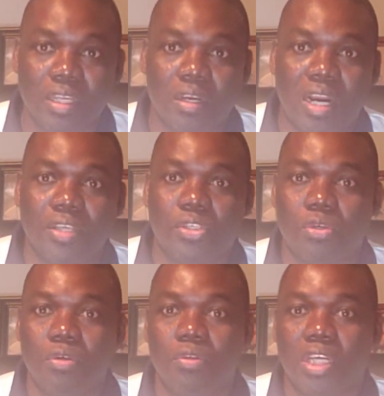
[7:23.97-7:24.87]
All right,
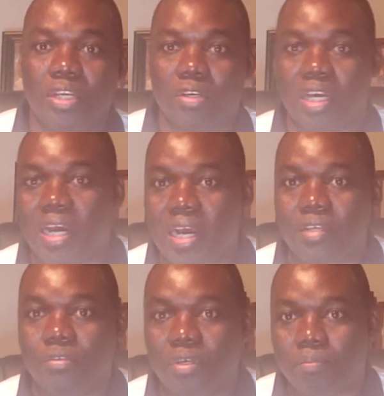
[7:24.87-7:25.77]
so you get your
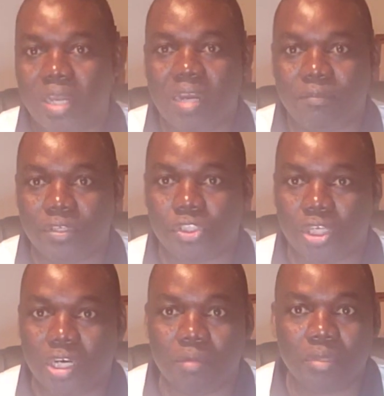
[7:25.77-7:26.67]
card, you apply for the
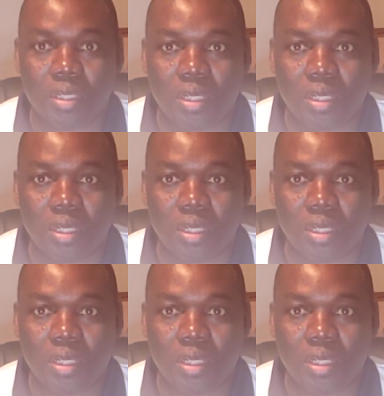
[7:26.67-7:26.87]
job.